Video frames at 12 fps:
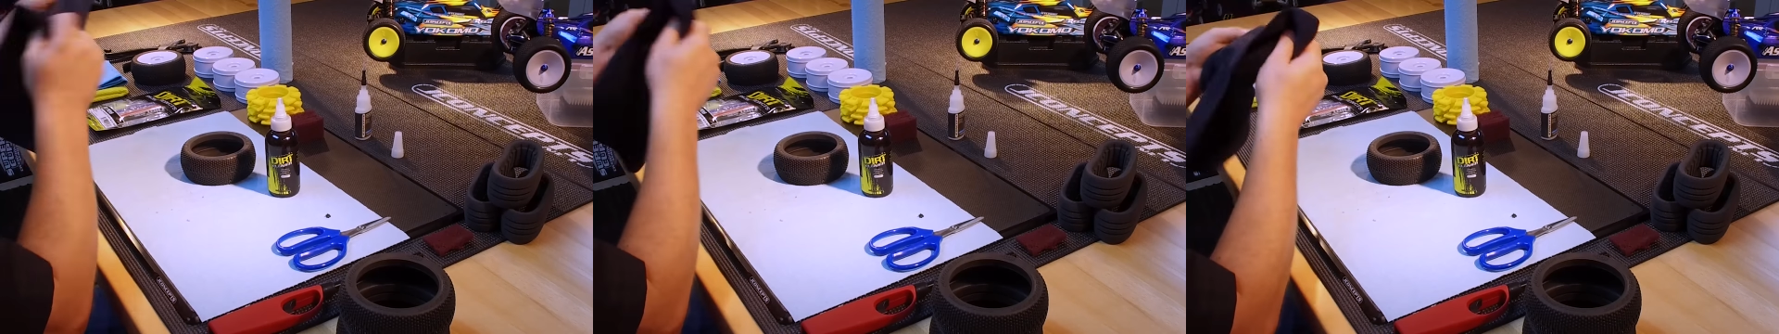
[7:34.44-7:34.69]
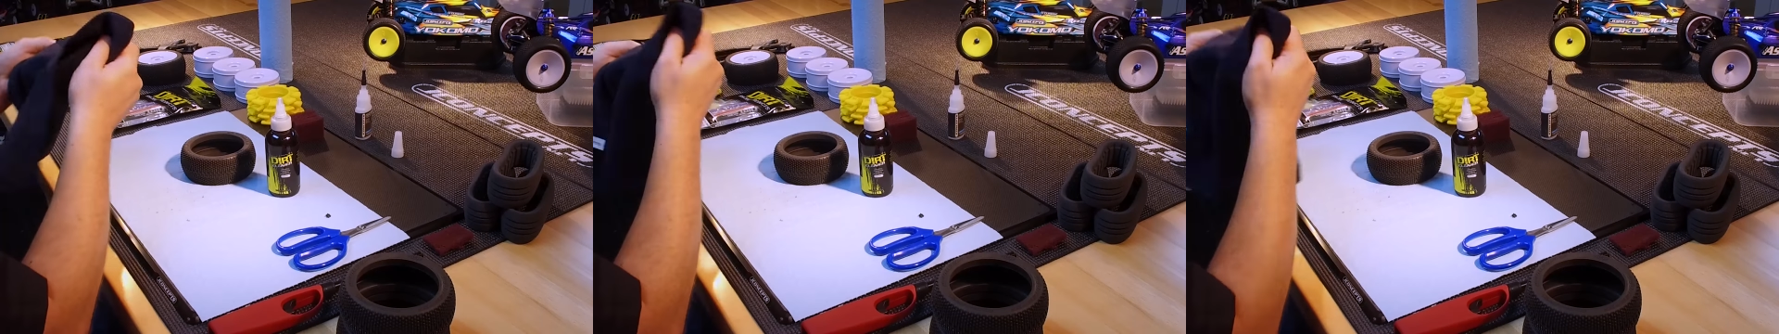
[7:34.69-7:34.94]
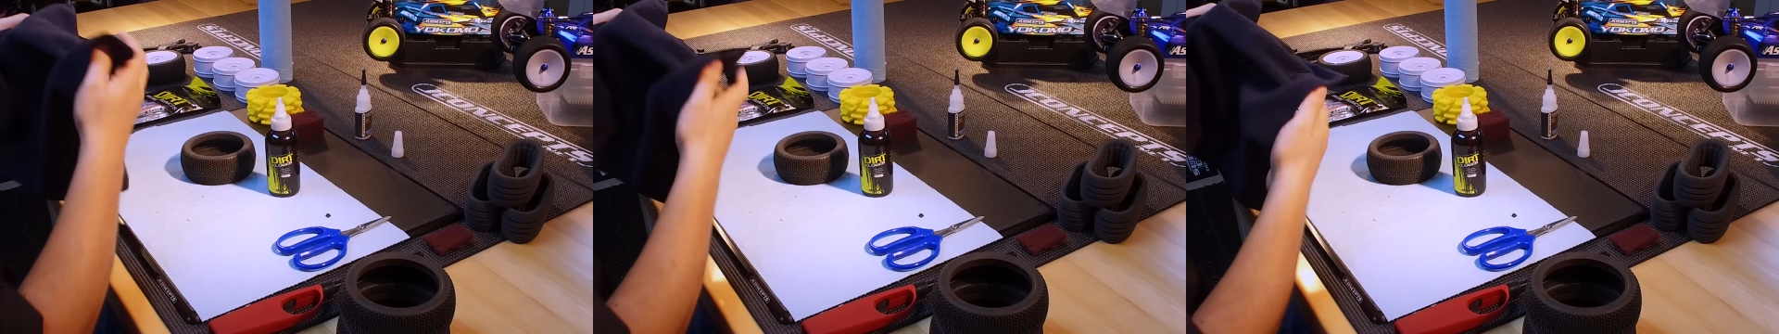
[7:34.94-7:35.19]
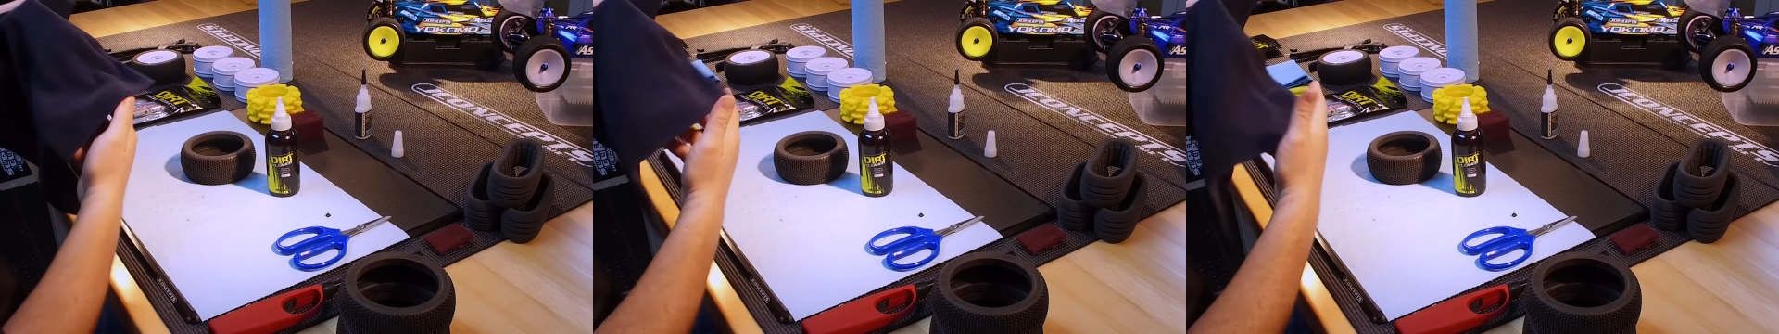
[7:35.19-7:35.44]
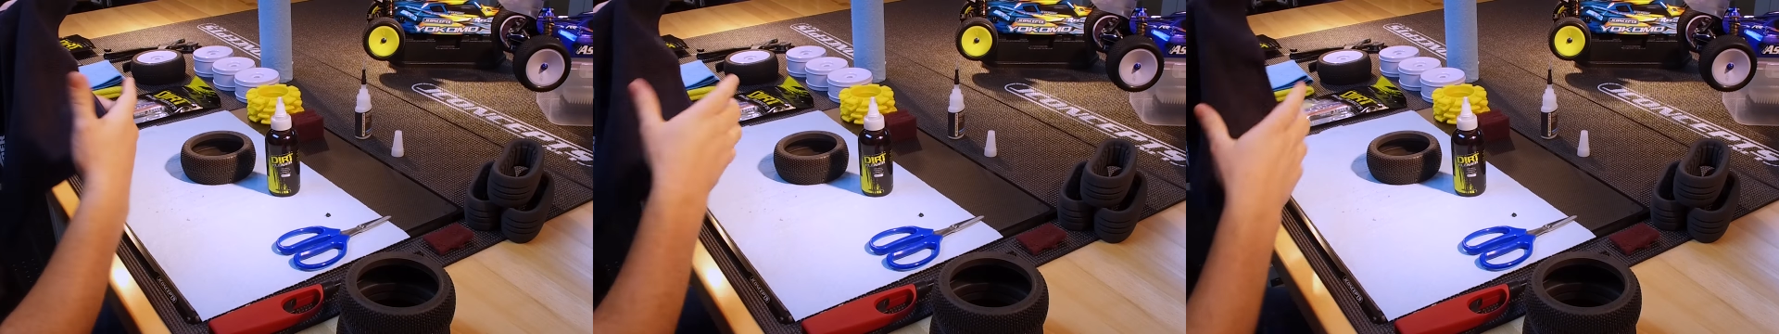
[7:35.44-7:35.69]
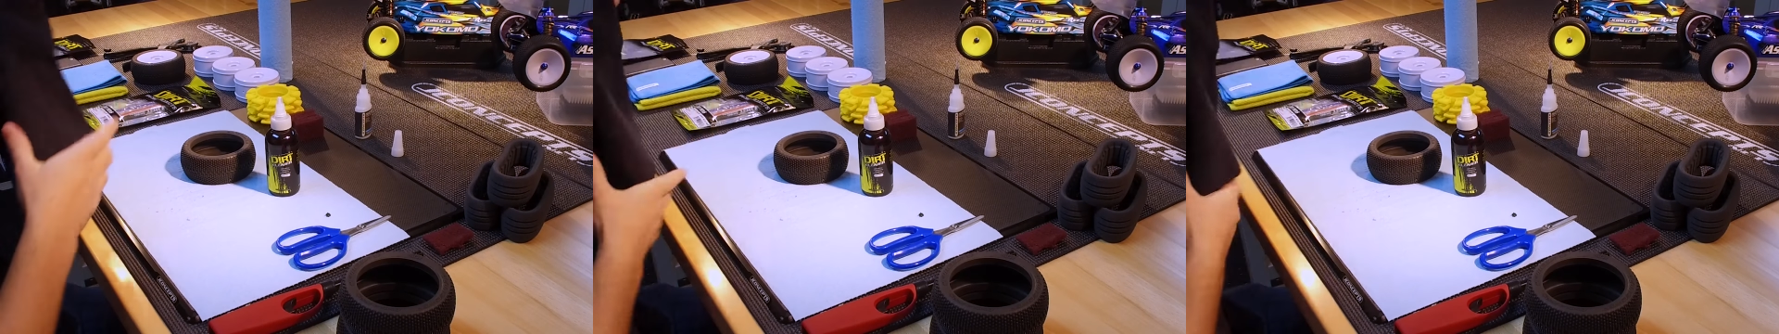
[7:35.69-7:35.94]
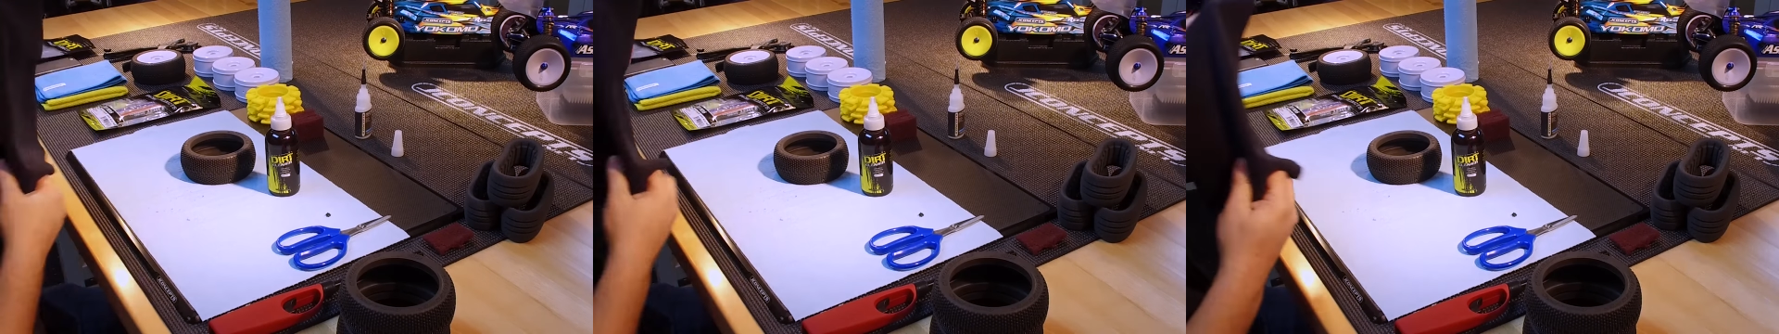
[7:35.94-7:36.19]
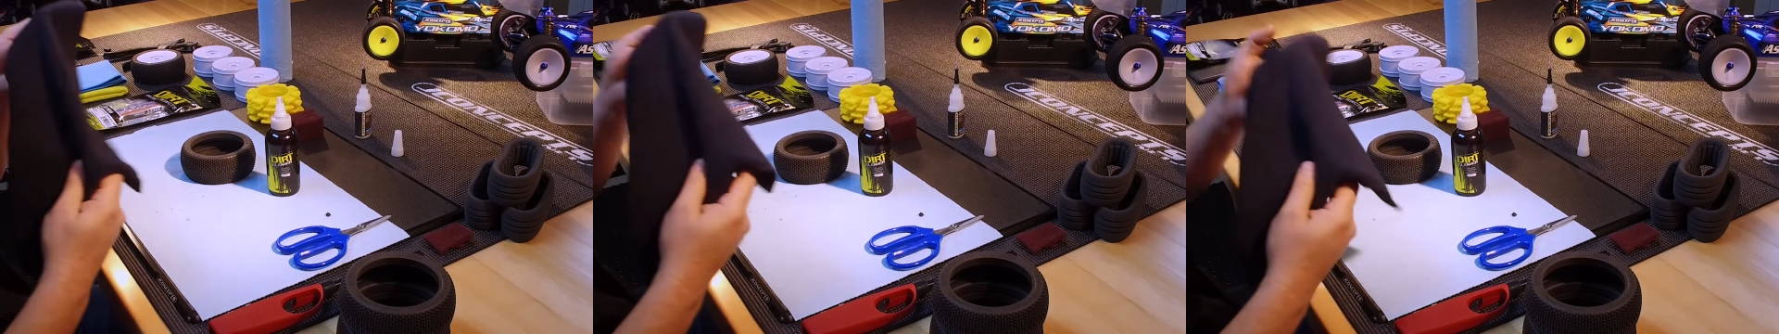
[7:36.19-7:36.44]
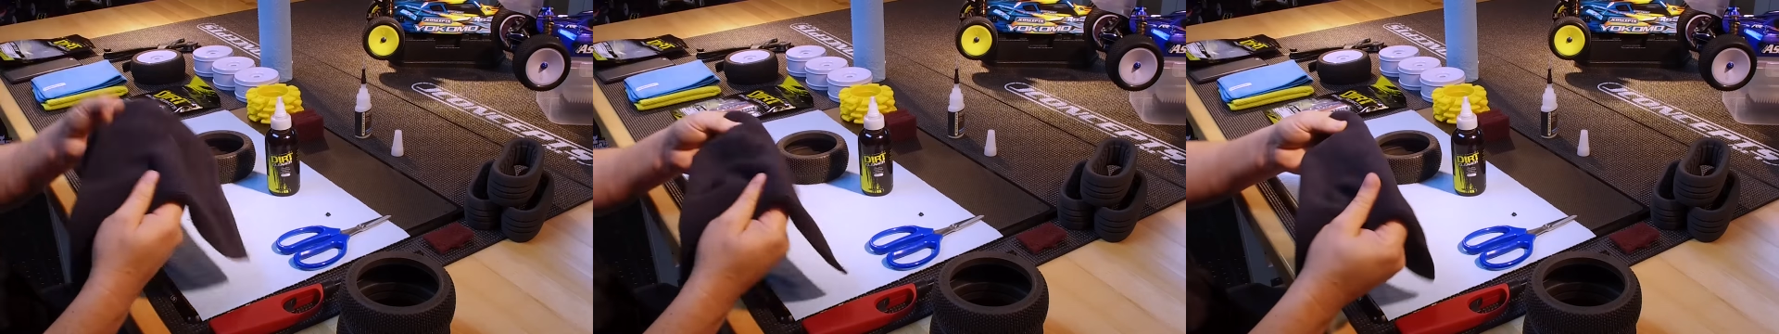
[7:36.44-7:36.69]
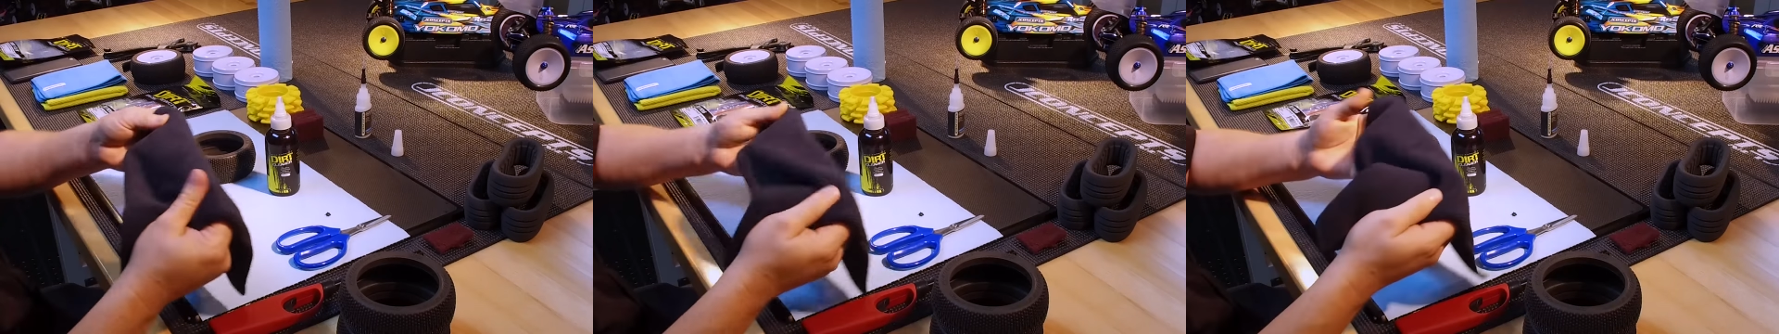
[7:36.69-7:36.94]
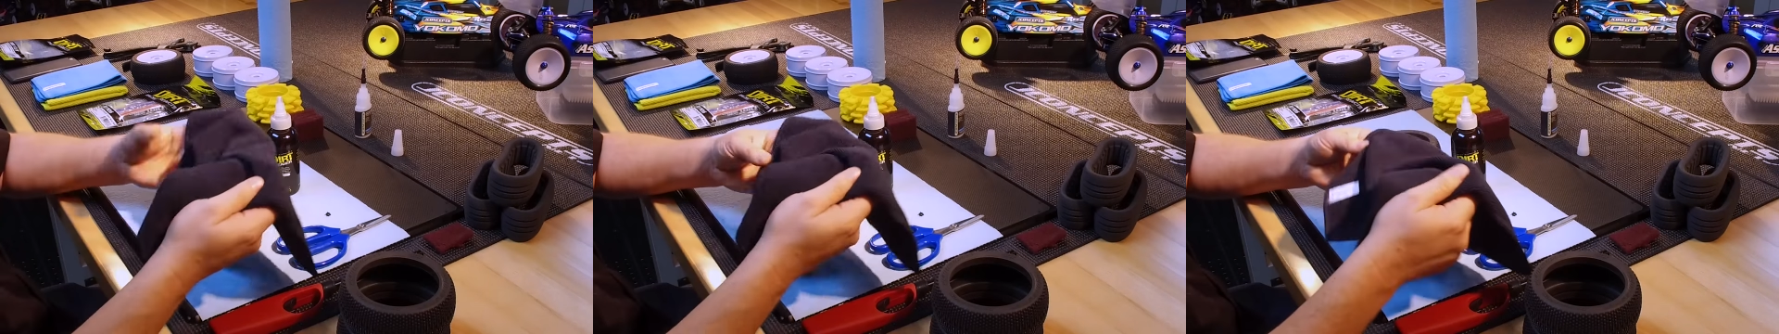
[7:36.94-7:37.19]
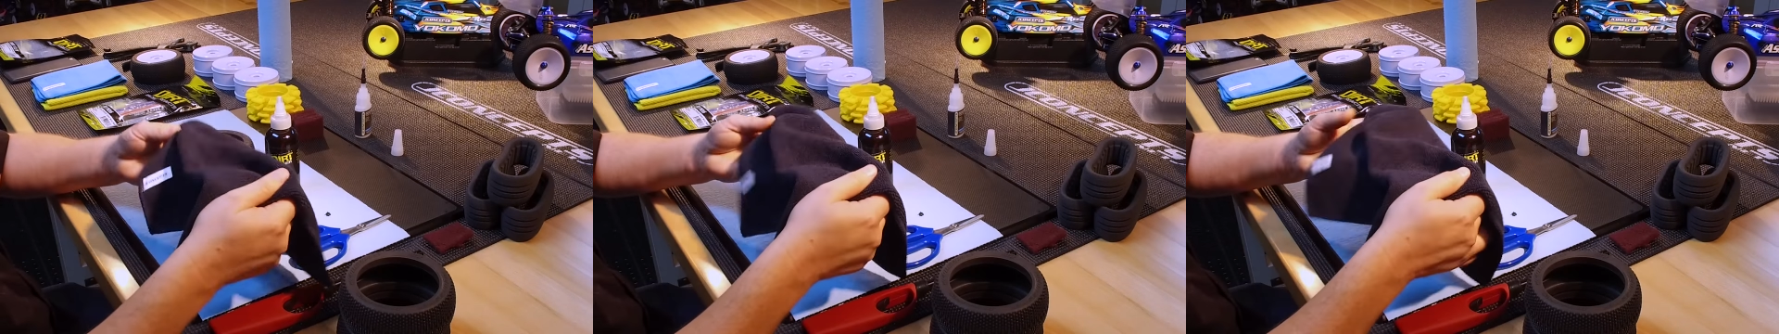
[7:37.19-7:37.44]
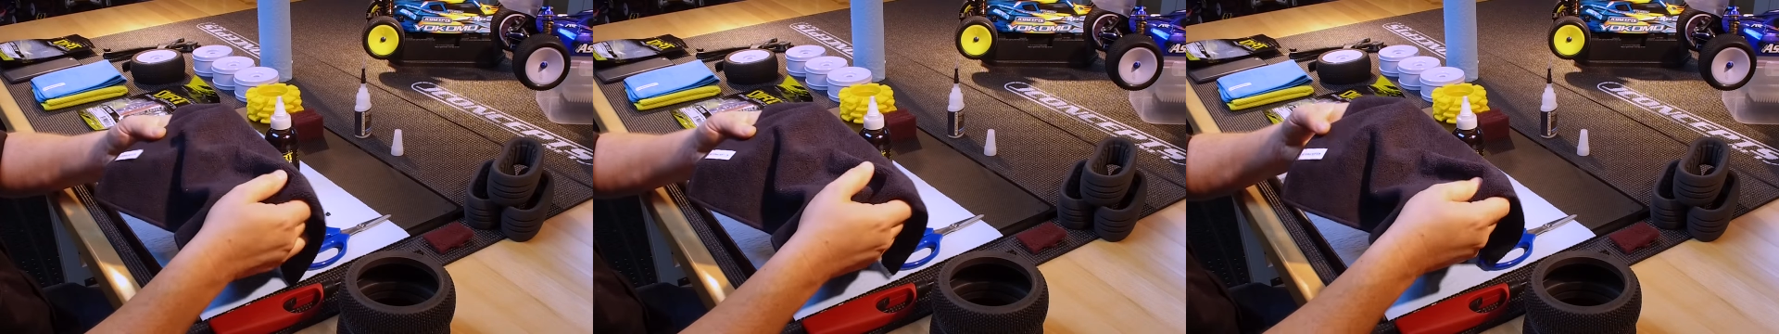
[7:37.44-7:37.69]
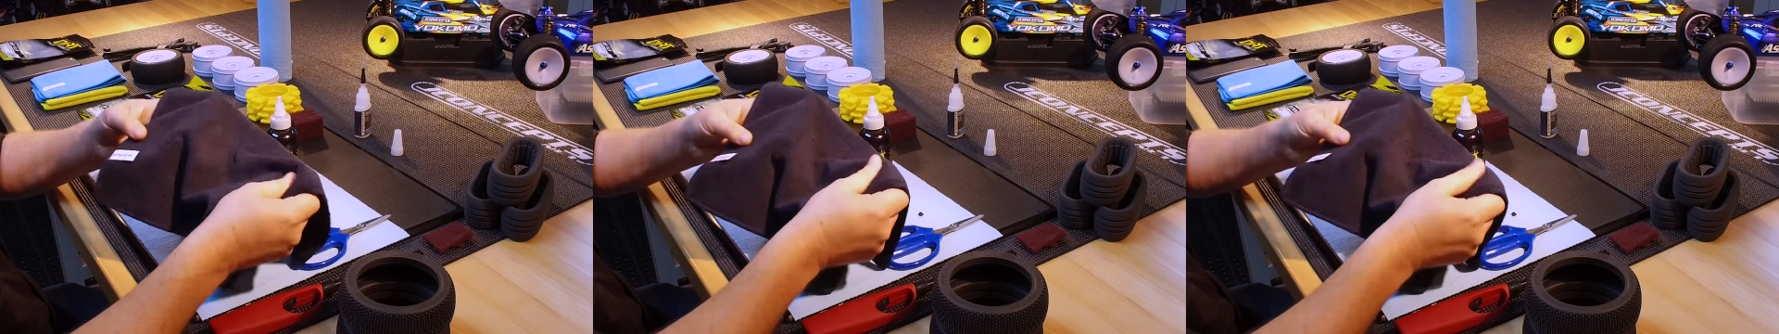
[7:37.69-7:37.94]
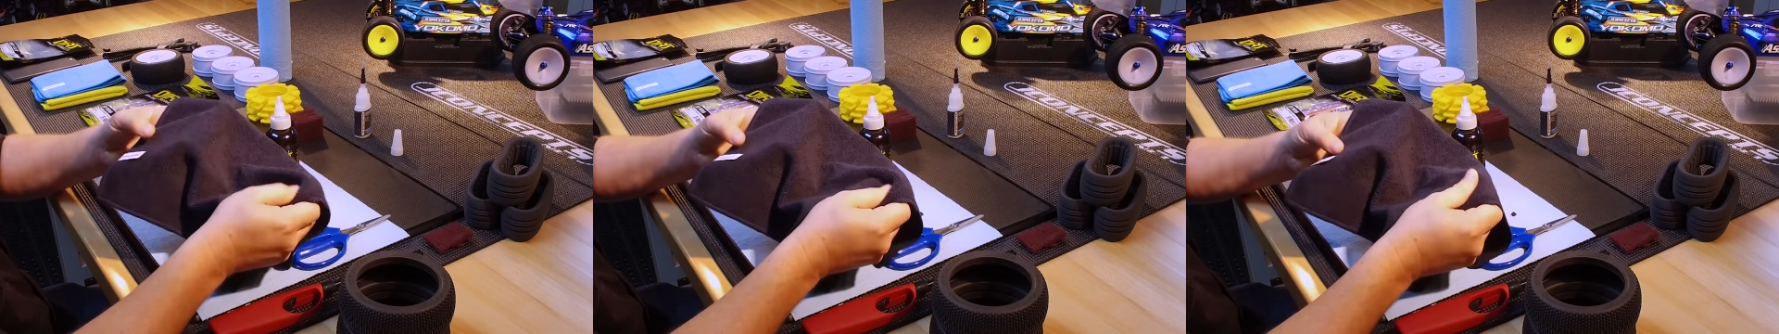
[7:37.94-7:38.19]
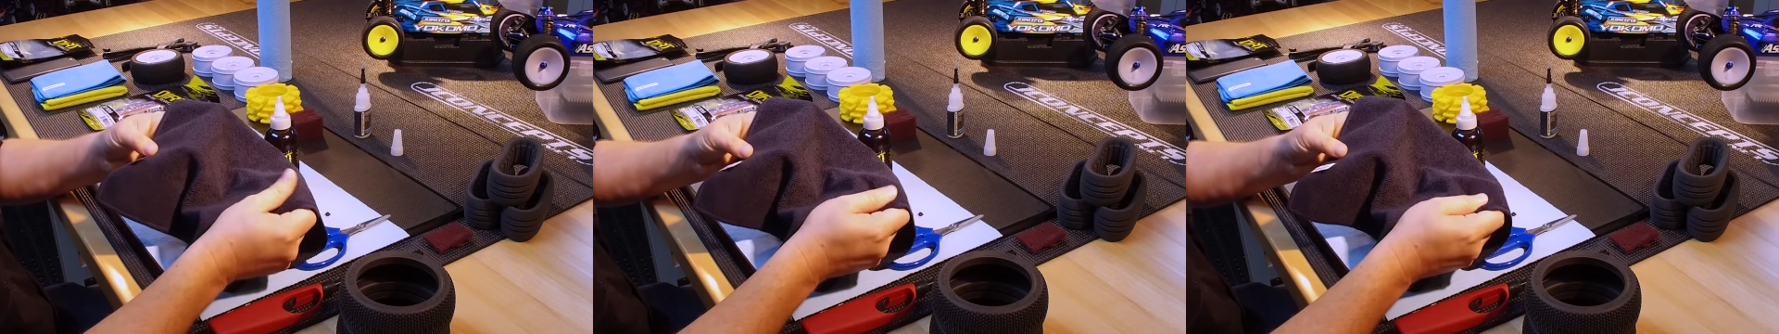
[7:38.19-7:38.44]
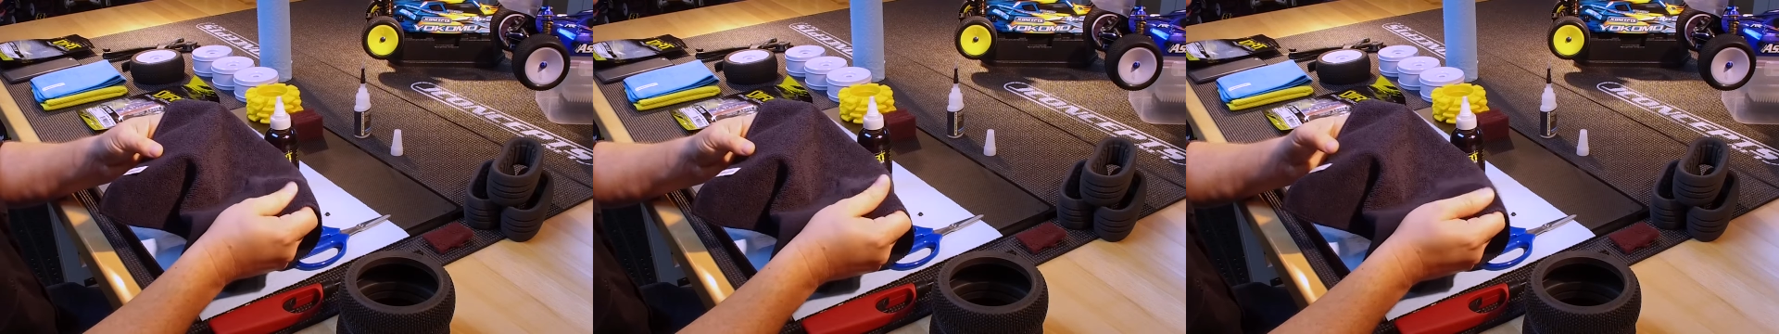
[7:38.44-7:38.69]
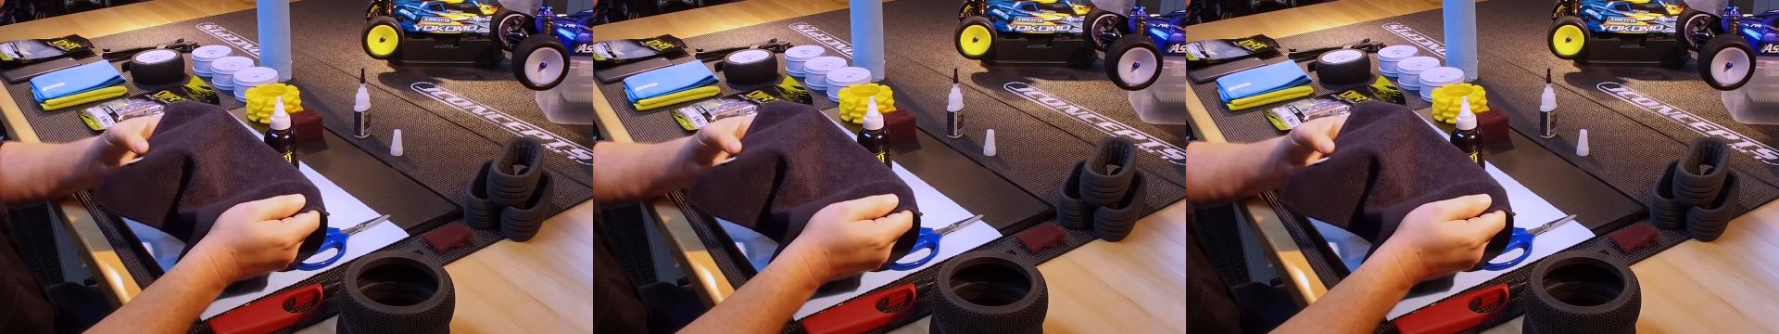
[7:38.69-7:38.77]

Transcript: No face is visible, so there are no lips to read.